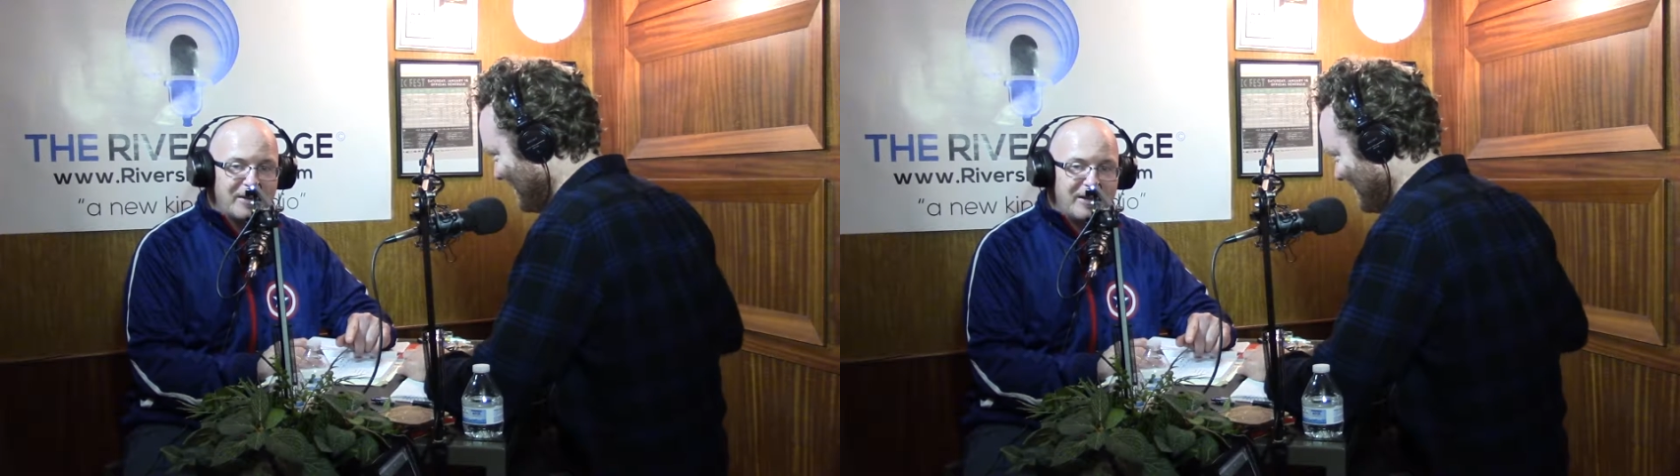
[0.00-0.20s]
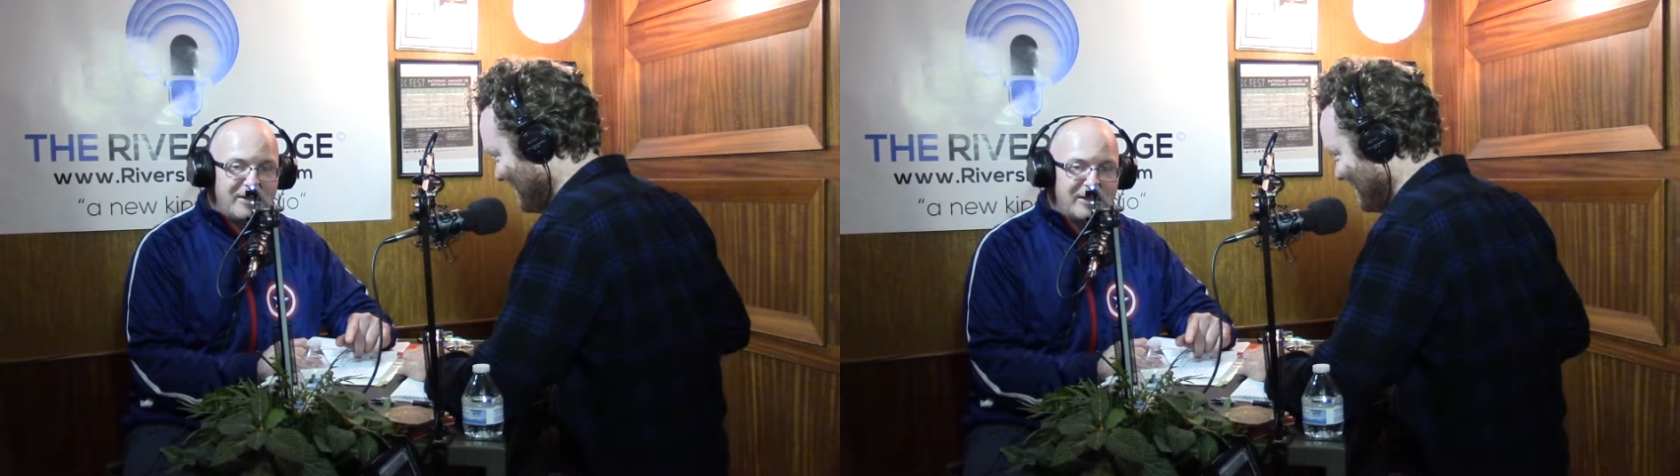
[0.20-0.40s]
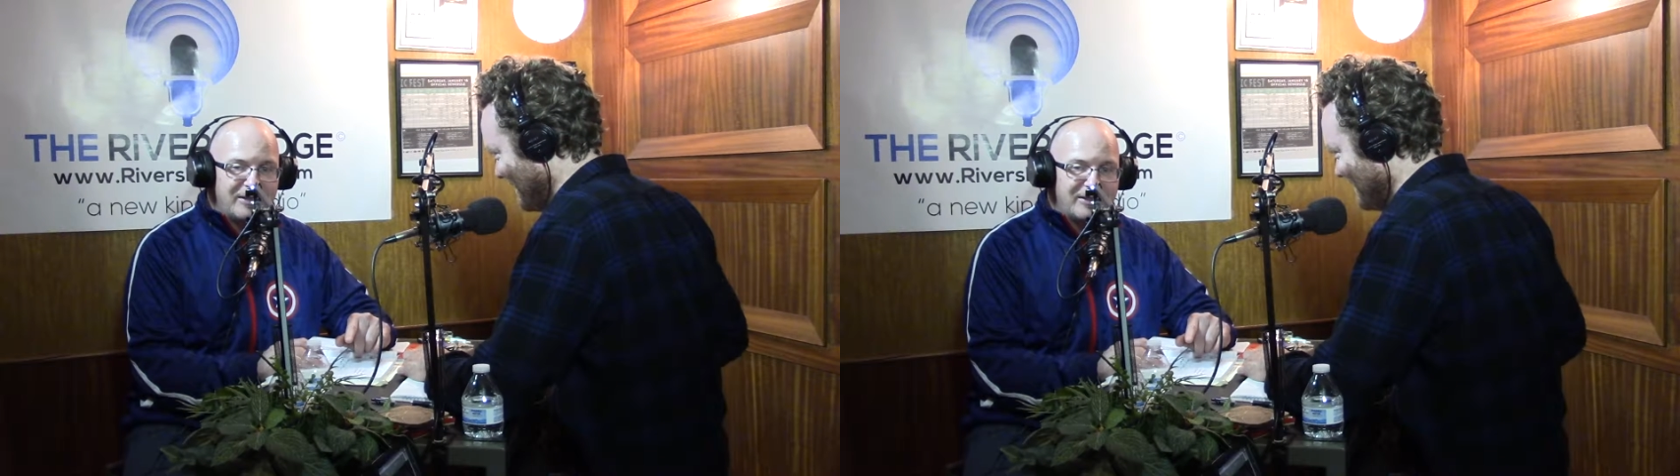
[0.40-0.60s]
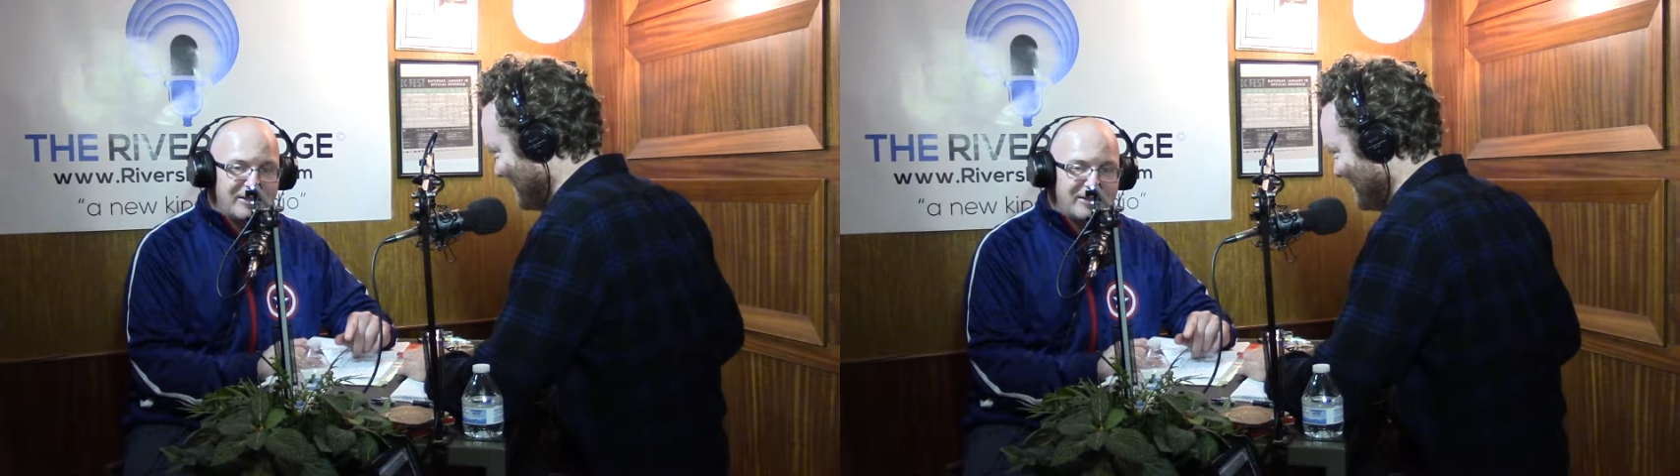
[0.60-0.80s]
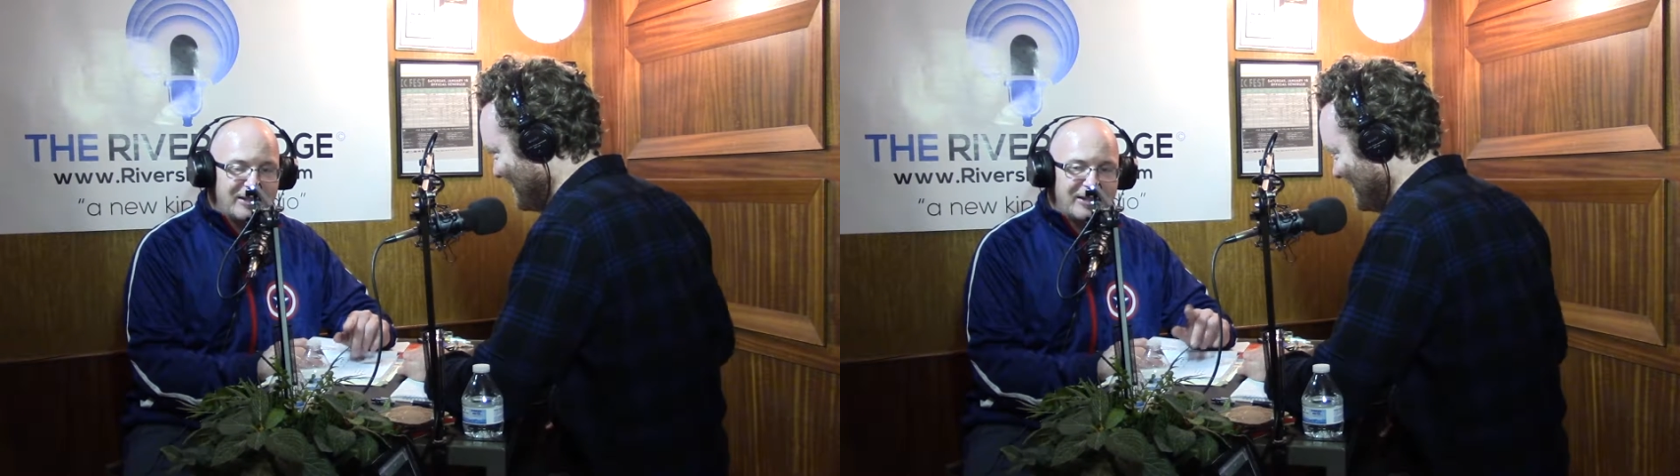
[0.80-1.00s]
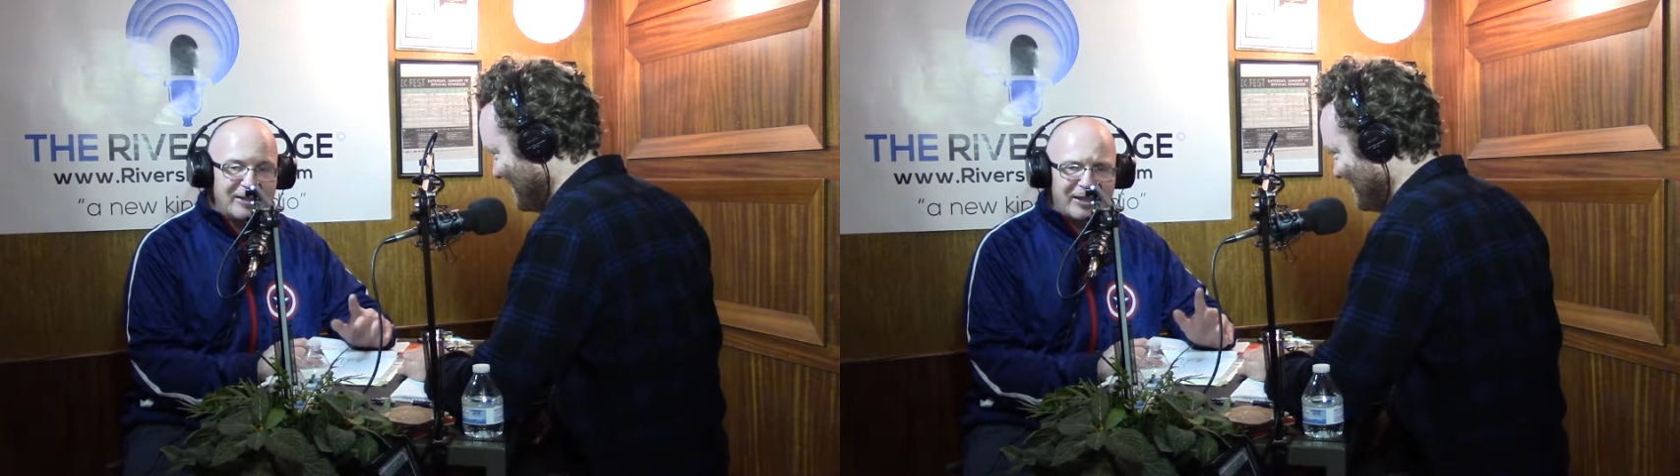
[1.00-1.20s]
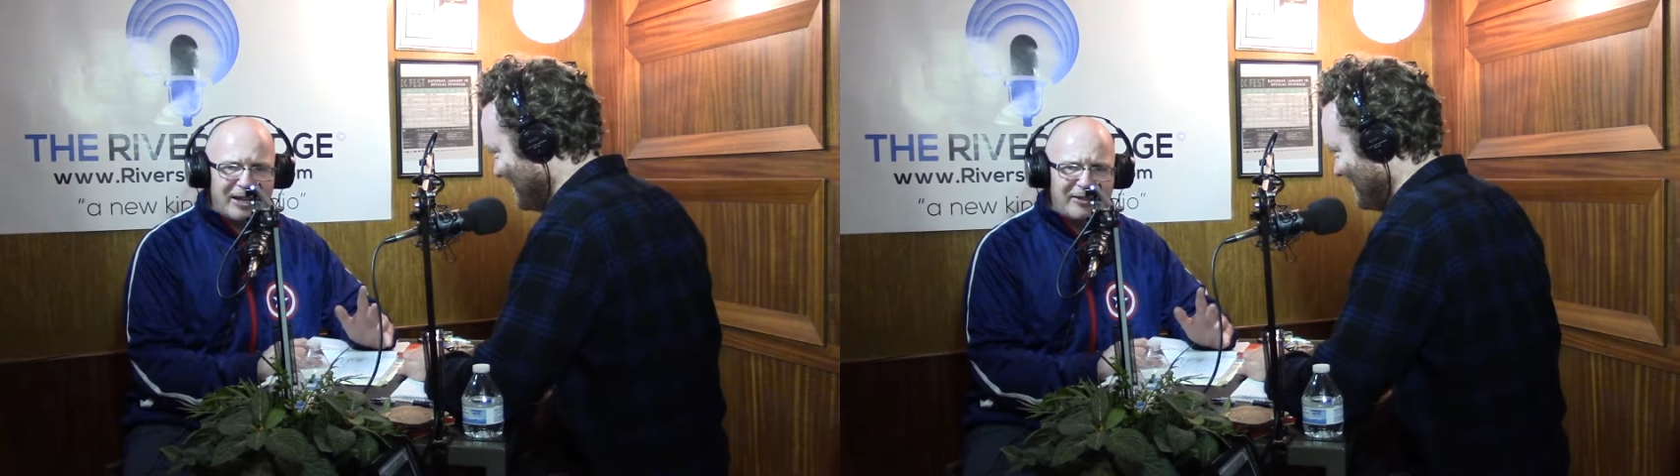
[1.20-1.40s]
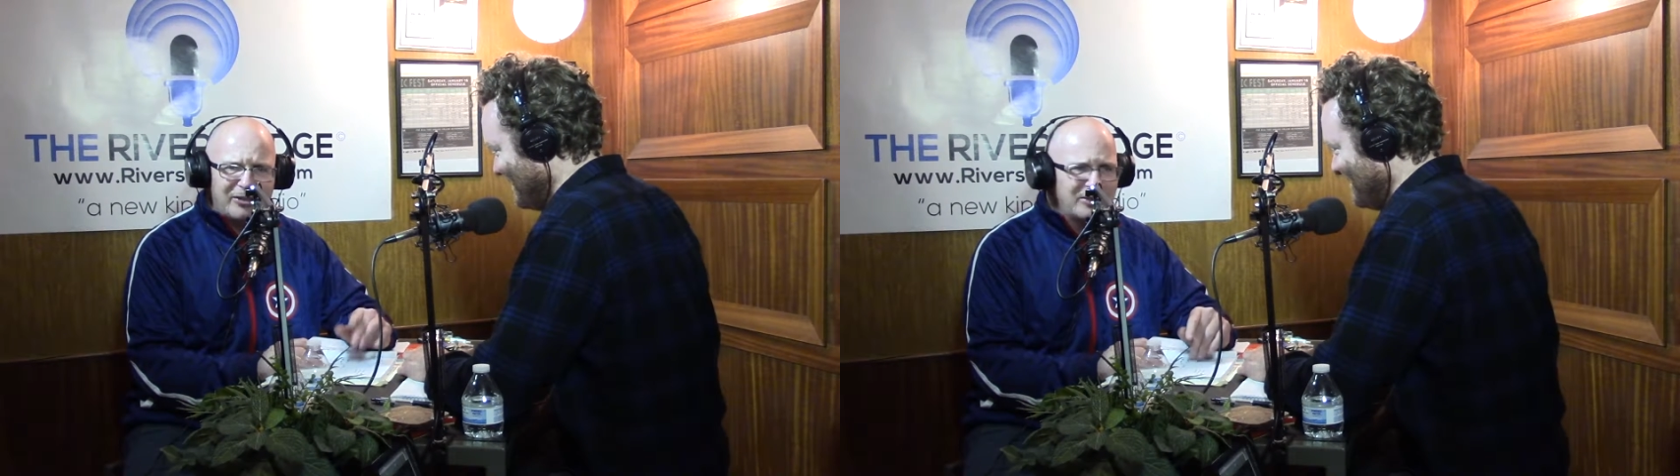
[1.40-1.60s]
And then, then like
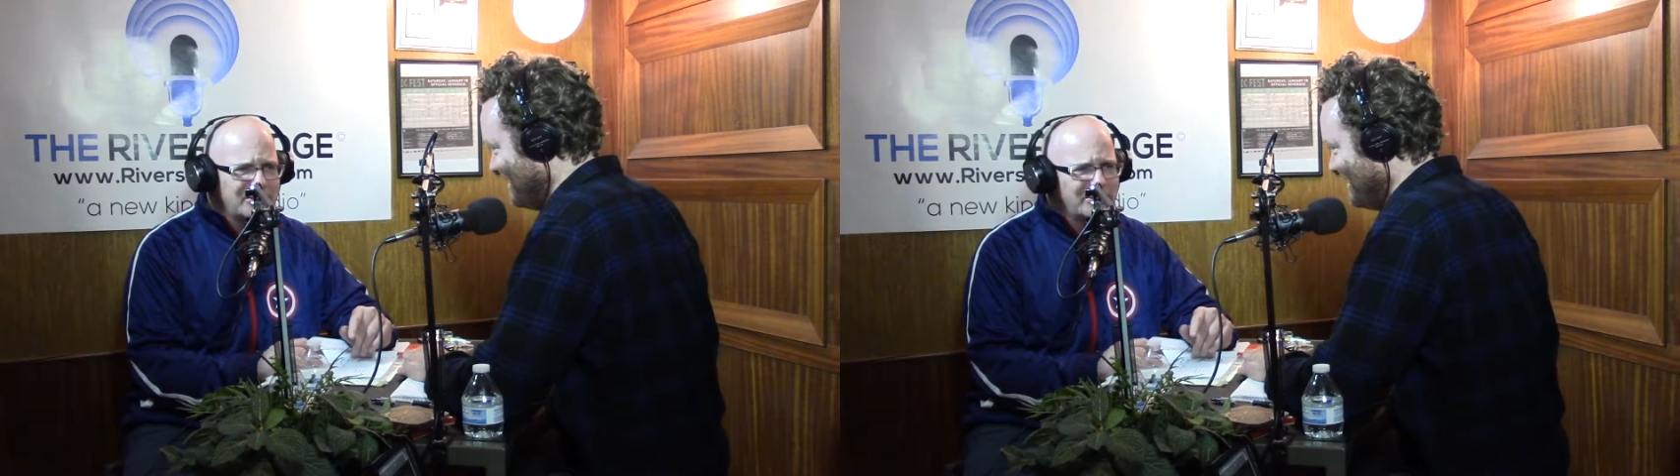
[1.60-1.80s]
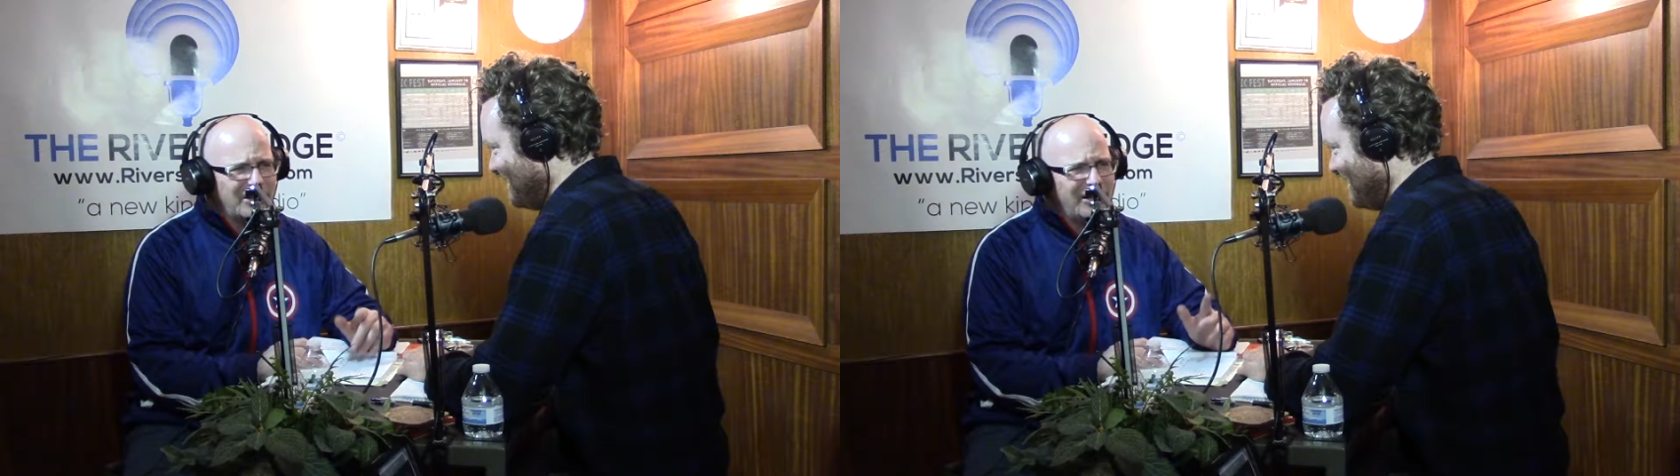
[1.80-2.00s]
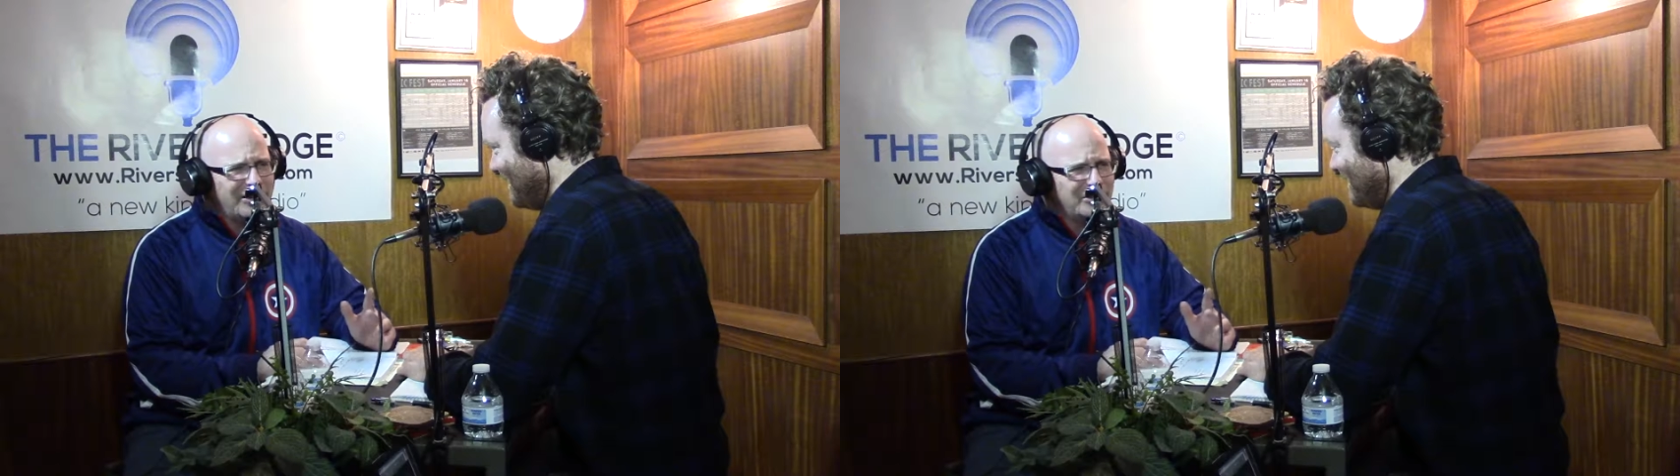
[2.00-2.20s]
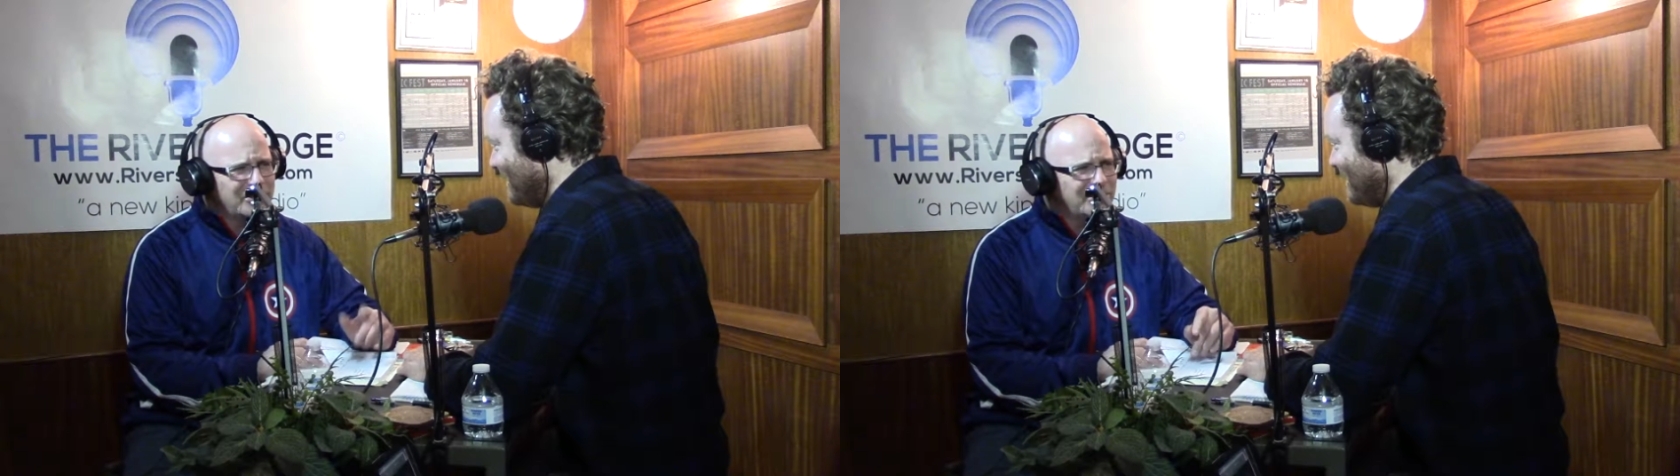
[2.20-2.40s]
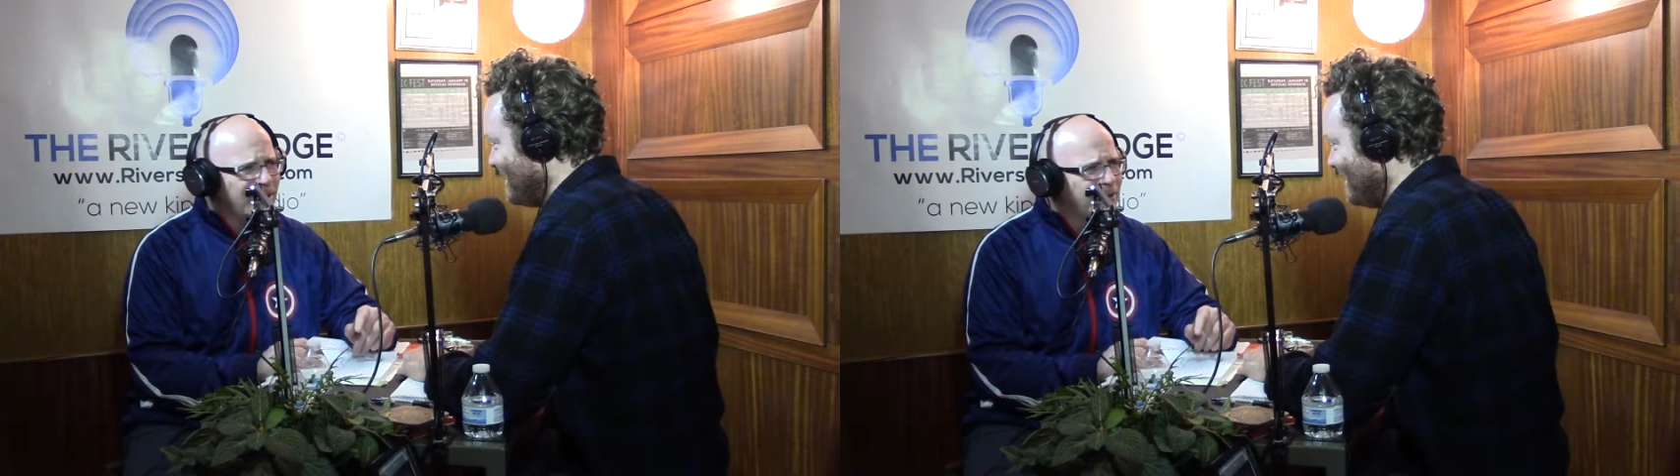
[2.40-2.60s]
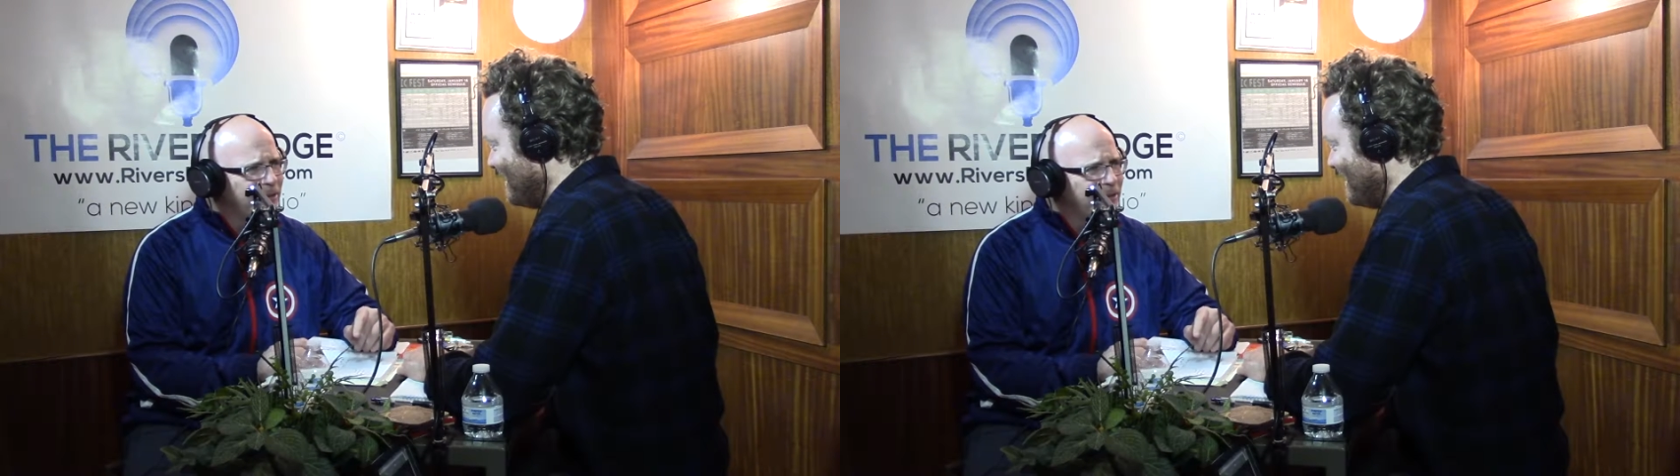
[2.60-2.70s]
after years, I'm like, oh, he was great.